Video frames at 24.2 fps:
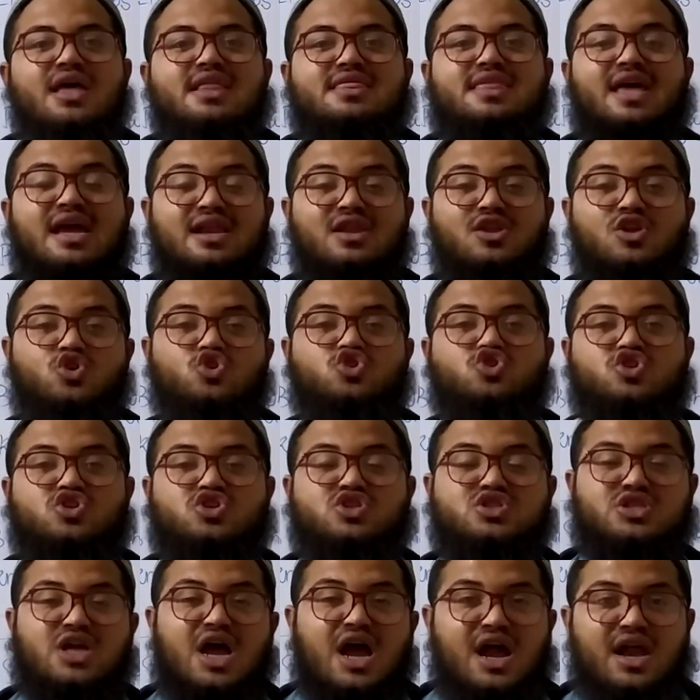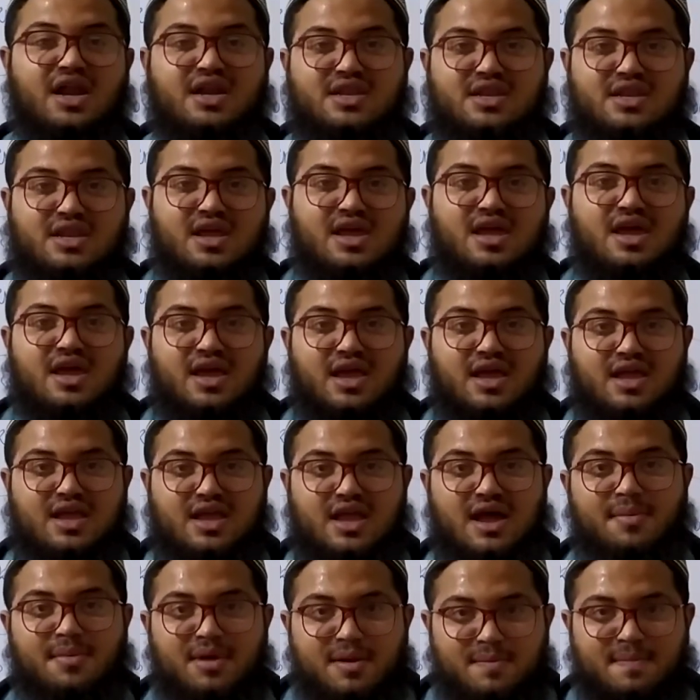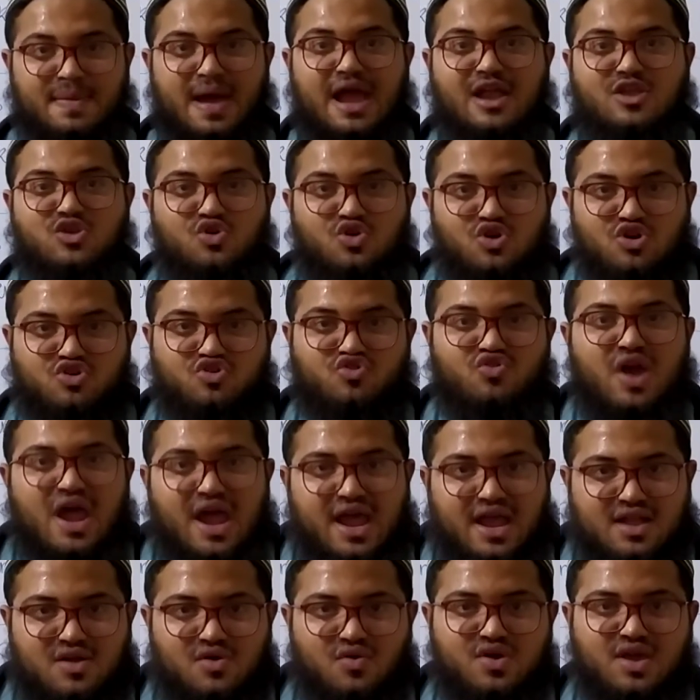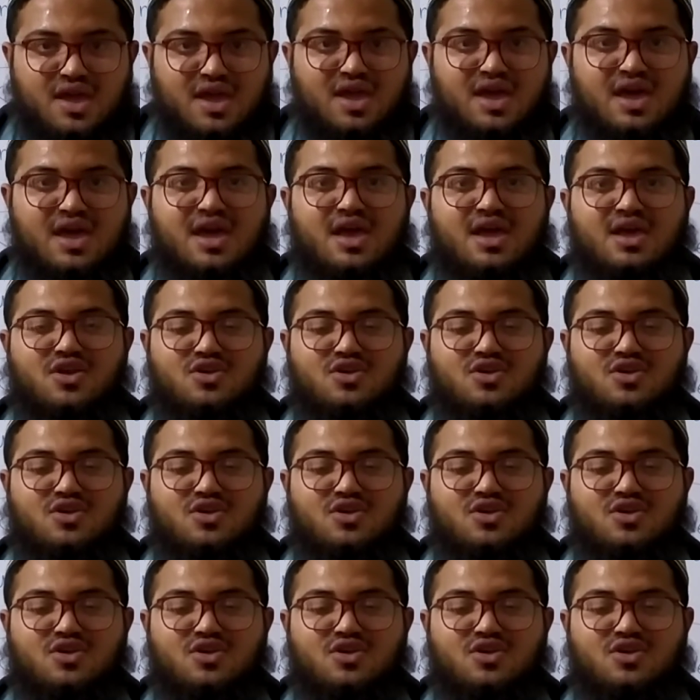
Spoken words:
then you start coming back to your track, okay?